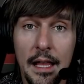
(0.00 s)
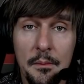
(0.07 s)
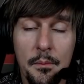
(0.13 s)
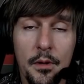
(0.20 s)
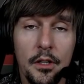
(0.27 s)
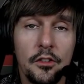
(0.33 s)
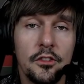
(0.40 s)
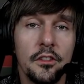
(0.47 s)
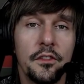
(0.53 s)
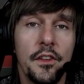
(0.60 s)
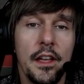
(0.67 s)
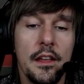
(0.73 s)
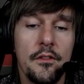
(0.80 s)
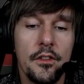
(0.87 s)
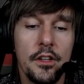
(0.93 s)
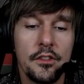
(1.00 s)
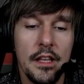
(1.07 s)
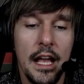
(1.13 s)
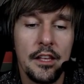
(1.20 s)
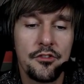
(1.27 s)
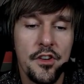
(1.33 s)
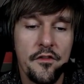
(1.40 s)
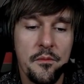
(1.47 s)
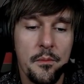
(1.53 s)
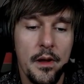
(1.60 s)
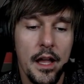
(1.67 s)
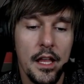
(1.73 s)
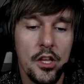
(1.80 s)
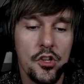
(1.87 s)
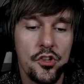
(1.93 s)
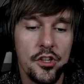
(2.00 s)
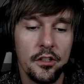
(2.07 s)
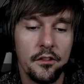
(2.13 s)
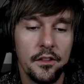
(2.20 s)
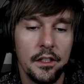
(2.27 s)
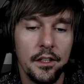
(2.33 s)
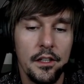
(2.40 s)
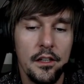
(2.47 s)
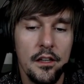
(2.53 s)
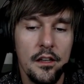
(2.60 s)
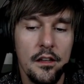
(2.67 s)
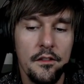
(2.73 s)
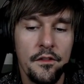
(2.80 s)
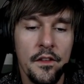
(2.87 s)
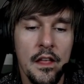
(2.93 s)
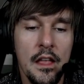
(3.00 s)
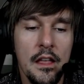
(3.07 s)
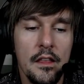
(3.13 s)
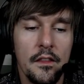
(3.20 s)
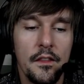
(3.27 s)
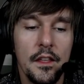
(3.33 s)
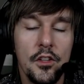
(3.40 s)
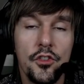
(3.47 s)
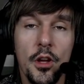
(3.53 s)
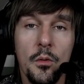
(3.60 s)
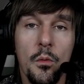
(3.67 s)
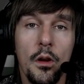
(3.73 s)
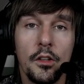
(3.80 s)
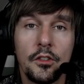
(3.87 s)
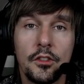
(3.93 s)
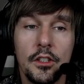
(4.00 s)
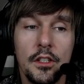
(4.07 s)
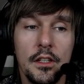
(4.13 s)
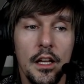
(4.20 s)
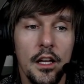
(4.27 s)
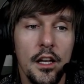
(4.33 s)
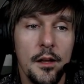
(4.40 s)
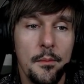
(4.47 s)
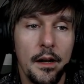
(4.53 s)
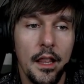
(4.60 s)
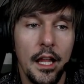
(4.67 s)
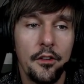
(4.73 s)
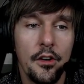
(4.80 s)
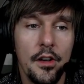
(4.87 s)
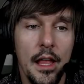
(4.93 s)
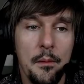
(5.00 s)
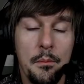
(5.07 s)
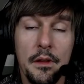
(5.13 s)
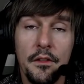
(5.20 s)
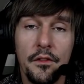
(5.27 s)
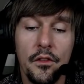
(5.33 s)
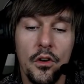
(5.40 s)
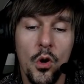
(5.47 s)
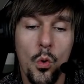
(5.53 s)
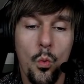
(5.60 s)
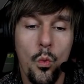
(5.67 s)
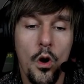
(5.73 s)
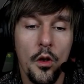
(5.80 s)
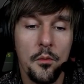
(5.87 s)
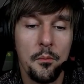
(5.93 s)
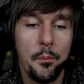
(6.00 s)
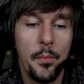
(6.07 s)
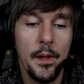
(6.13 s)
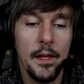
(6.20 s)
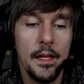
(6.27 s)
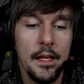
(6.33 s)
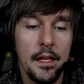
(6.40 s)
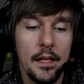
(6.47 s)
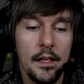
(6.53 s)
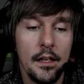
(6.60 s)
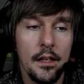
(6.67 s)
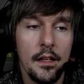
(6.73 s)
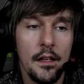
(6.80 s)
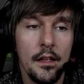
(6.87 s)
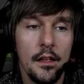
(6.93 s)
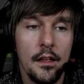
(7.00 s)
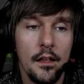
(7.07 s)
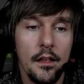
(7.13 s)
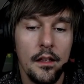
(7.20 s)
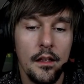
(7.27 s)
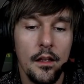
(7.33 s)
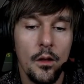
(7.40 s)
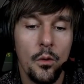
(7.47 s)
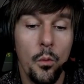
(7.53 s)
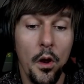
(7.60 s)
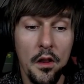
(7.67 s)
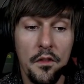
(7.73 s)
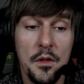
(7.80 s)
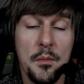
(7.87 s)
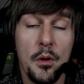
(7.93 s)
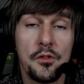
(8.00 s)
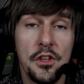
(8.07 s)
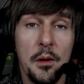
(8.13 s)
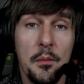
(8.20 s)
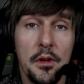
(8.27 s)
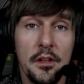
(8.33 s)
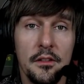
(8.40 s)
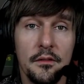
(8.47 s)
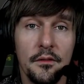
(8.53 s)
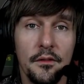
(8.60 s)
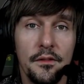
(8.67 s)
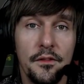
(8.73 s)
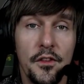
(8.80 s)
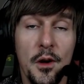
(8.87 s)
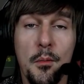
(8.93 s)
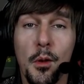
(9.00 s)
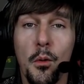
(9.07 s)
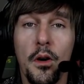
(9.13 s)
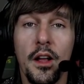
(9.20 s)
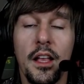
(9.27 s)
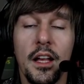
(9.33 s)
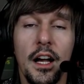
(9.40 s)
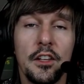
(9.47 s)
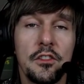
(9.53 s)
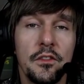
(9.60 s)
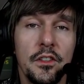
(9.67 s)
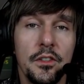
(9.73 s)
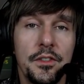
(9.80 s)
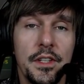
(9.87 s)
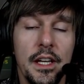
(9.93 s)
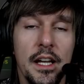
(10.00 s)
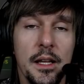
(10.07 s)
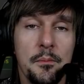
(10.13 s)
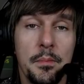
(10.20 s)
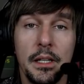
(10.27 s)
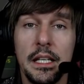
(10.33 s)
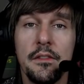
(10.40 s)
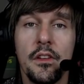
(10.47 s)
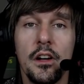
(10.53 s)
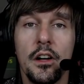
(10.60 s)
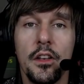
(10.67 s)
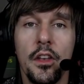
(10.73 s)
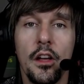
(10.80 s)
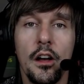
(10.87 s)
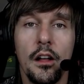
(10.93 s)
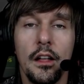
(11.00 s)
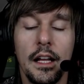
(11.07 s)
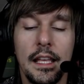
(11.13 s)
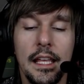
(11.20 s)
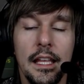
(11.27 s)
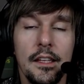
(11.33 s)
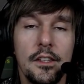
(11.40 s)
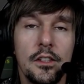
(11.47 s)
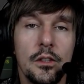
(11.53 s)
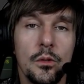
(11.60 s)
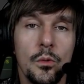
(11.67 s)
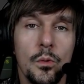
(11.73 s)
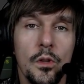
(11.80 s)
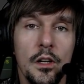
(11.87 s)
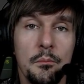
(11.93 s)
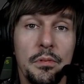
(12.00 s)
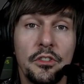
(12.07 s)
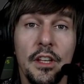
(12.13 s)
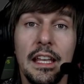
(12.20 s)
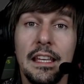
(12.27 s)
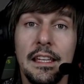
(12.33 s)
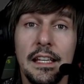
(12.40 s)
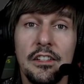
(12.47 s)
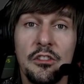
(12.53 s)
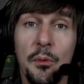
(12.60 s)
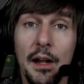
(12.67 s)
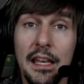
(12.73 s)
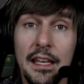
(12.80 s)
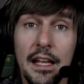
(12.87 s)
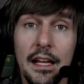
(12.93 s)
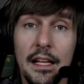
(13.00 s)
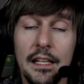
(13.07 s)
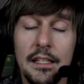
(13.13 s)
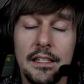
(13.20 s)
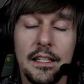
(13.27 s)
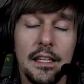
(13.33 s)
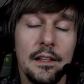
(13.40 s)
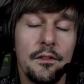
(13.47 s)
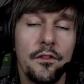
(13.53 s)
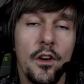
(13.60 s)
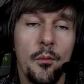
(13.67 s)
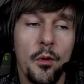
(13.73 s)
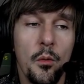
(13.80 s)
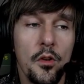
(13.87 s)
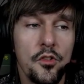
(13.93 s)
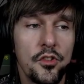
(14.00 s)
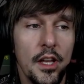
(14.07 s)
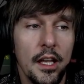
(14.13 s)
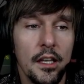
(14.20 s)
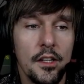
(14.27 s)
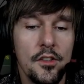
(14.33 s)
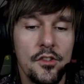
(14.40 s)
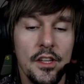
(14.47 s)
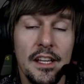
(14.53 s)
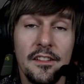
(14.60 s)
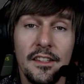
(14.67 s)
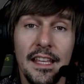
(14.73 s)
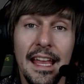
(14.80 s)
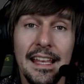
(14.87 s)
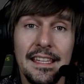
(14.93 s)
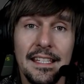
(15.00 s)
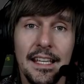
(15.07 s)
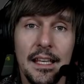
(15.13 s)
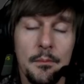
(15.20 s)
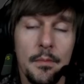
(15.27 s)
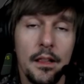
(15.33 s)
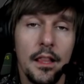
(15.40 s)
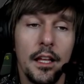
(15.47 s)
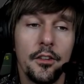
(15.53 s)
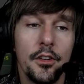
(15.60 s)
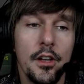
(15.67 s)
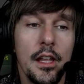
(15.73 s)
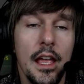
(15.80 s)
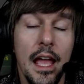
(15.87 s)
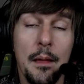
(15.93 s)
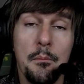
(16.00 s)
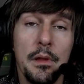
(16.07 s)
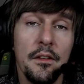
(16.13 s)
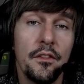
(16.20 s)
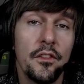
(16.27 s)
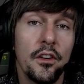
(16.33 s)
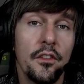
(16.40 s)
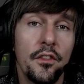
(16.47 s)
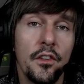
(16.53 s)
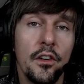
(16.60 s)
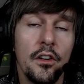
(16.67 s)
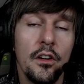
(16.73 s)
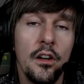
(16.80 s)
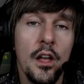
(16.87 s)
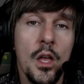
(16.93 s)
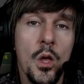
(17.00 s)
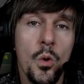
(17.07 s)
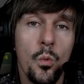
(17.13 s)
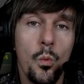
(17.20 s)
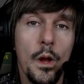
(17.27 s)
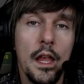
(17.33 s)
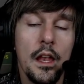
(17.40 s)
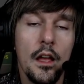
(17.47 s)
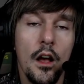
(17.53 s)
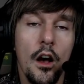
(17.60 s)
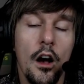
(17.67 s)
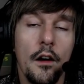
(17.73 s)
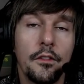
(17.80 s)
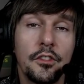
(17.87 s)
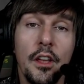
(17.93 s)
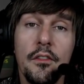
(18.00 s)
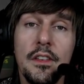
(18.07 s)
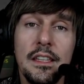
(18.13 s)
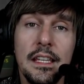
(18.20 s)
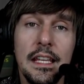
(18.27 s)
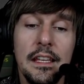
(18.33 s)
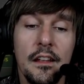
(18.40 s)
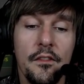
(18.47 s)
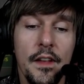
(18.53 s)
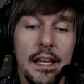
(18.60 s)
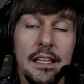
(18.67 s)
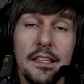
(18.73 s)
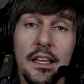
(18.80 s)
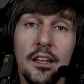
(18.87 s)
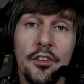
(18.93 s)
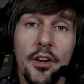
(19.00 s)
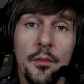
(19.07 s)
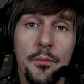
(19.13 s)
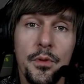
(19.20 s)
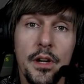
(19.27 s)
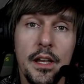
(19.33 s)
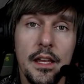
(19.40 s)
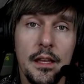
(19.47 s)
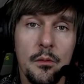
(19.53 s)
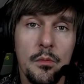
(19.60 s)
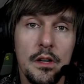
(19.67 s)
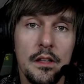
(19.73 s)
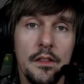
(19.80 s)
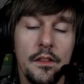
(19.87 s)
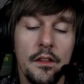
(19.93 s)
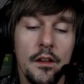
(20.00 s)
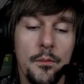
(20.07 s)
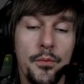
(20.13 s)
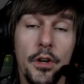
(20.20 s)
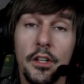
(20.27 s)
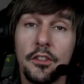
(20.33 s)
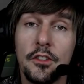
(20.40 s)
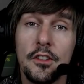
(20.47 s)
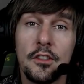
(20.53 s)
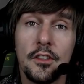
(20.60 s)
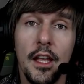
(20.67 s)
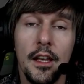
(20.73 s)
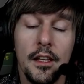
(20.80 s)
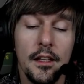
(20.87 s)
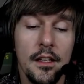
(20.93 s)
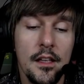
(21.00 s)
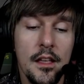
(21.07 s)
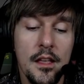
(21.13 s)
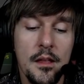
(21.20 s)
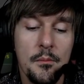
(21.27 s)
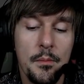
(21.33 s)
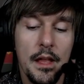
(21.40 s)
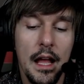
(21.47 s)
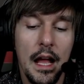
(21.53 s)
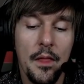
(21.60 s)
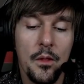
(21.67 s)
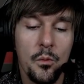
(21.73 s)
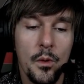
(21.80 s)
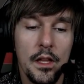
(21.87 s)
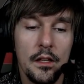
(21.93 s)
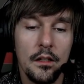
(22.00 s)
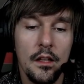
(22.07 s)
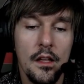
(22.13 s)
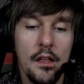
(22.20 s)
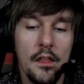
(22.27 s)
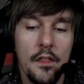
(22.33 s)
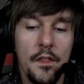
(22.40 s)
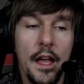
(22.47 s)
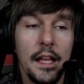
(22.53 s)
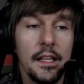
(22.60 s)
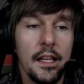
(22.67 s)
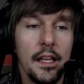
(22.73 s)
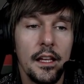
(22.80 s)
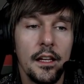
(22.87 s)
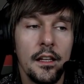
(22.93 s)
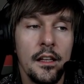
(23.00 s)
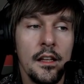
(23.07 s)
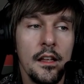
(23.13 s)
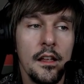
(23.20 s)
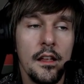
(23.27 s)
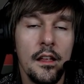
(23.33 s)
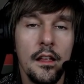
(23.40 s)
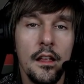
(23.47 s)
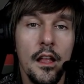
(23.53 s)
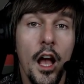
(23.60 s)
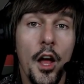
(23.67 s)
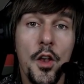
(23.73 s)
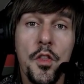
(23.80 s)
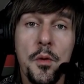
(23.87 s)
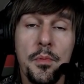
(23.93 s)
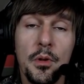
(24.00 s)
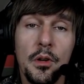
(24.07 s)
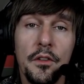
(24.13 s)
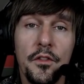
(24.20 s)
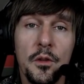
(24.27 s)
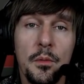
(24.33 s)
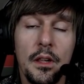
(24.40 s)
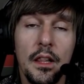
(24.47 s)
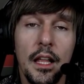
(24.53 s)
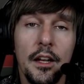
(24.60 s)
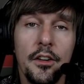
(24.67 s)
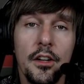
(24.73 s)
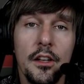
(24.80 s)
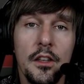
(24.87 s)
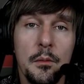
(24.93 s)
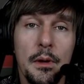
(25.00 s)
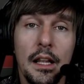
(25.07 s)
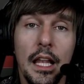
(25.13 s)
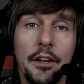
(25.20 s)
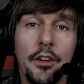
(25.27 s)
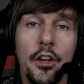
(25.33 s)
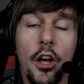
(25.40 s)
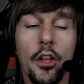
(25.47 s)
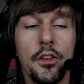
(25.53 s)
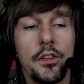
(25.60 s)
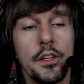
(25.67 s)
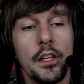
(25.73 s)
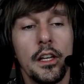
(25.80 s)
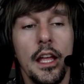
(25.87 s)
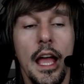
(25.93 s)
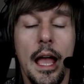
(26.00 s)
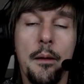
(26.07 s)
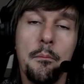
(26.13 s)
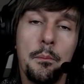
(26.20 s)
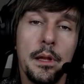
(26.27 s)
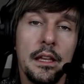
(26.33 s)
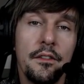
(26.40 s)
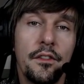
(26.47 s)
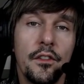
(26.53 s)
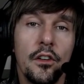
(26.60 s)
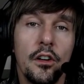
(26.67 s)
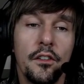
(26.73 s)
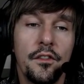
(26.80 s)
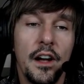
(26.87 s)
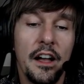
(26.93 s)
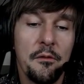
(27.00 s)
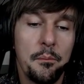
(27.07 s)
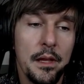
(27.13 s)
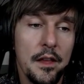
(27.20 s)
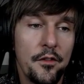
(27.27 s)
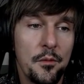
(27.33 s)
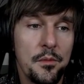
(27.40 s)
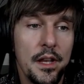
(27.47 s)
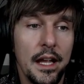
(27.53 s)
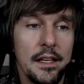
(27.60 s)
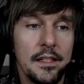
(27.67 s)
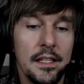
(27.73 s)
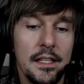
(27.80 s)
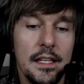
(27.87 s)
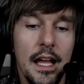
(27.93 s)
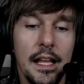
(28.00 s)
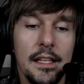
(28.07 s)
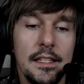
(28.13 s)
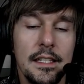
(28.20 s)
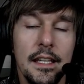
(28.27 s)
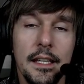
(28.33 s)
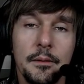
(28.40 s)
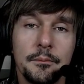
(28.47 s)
personal favourites as driven by Gilles Villeneuve, the John Watson McLaren MP4 1B, one of the most dominant Formula 1 cars of all time, believe it or not, akin to Mercedes 2019 Formula 1 Challenge, is the 88 McLaren MP44, winner of 17 of 18 Grand Prix with Prost and Senna behind the wheel that year. Another beautiful McLaren, the McLaren Honda MP4 5B from 1990.